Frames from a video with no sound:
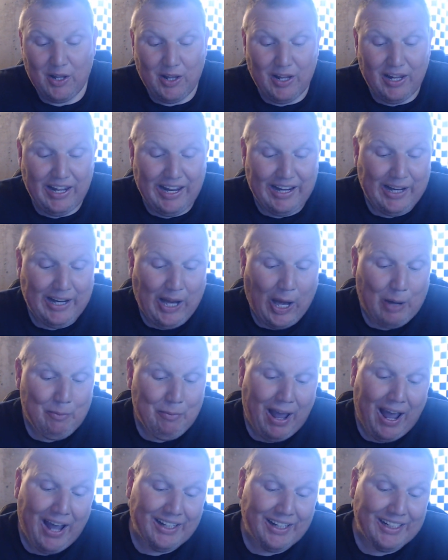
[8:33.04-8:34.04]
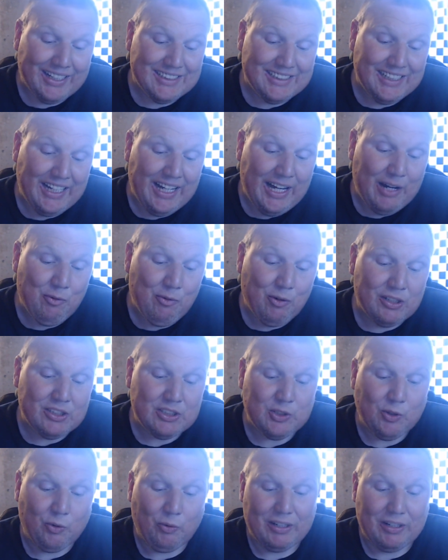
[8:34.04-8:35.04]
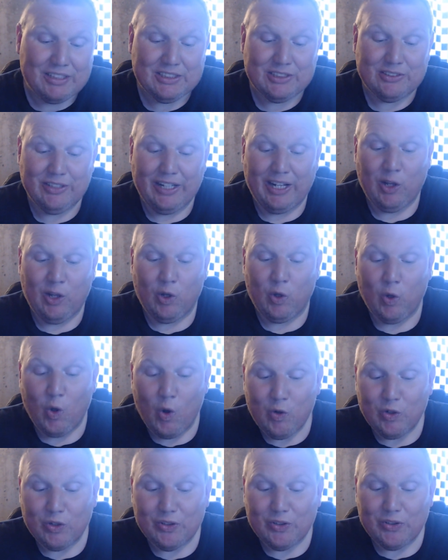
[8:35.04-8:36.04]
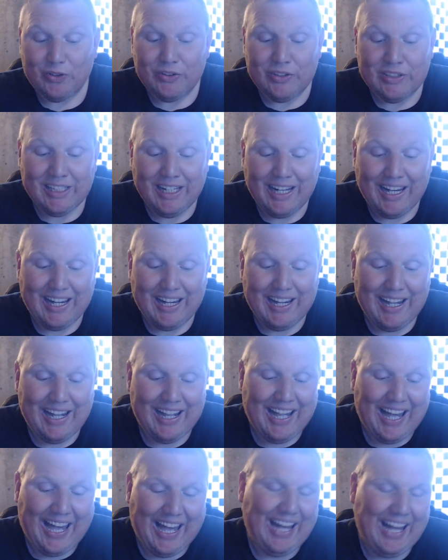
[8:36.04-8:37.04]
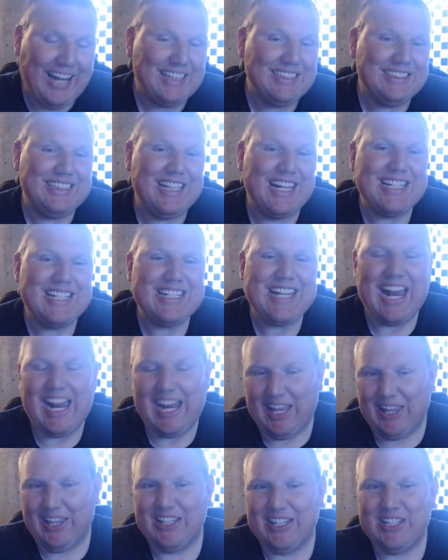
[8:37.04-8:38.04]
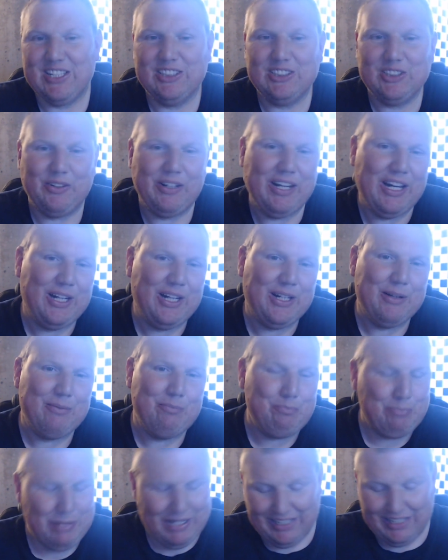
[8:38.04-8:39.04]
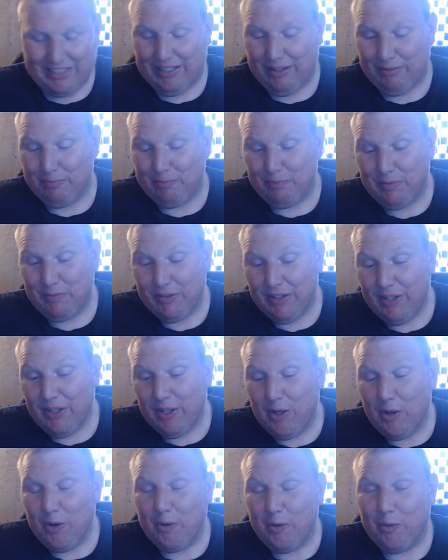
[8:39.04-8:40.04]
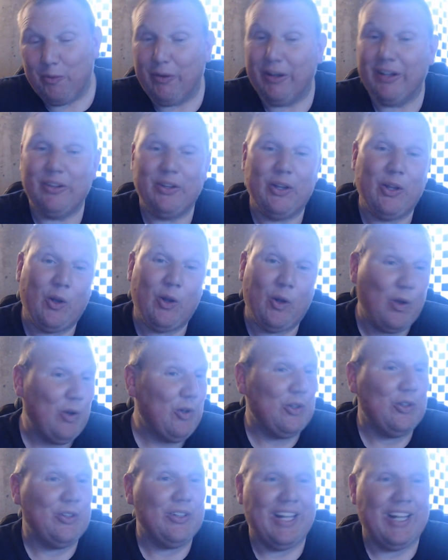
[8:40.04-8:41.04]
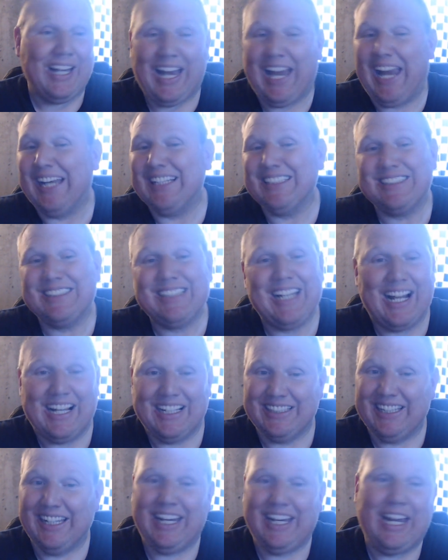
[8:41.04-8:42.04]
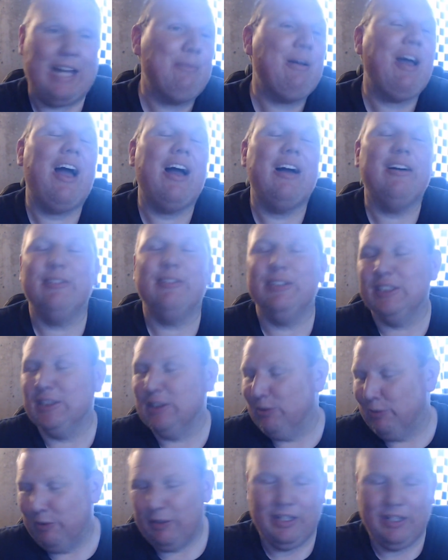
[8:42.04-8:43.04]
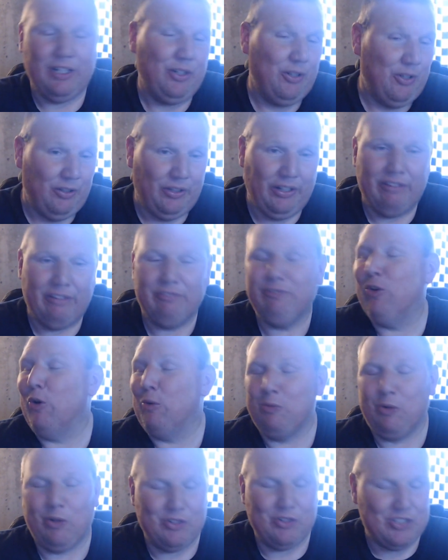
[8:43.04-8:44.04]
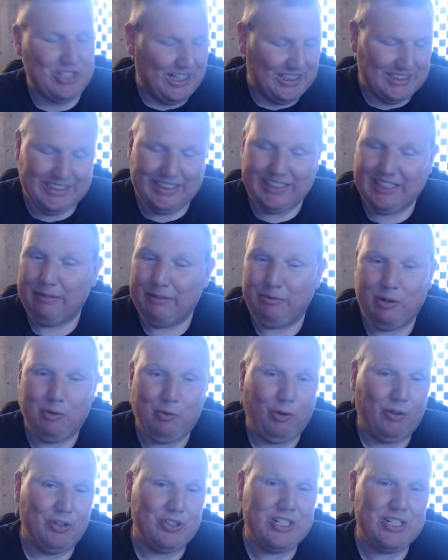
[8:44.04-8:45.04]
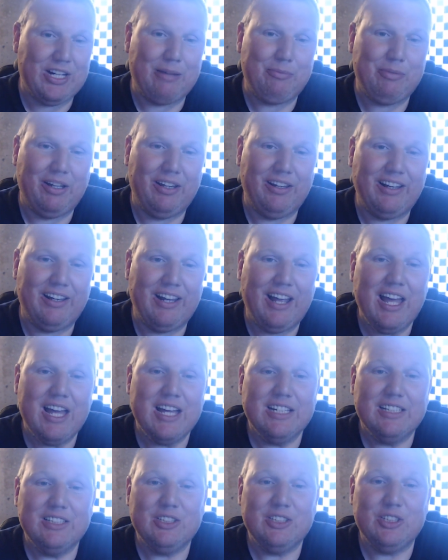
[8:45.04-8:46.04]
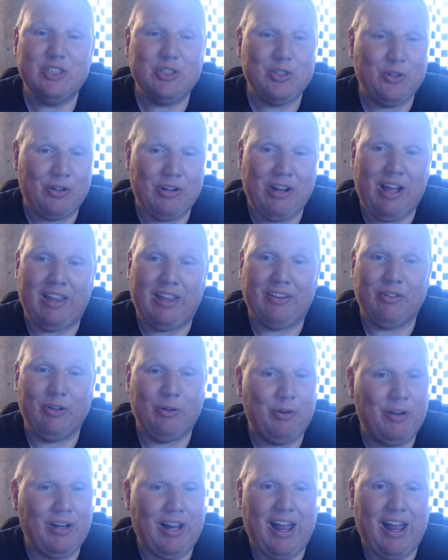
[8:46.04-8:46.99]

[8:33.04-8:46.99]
He came out and said he wants to wrestle a local enhanced talent so he could beat them. Well, the local enhanced talent that came out was the one and only former GCW World Champion Jordan Oliver, one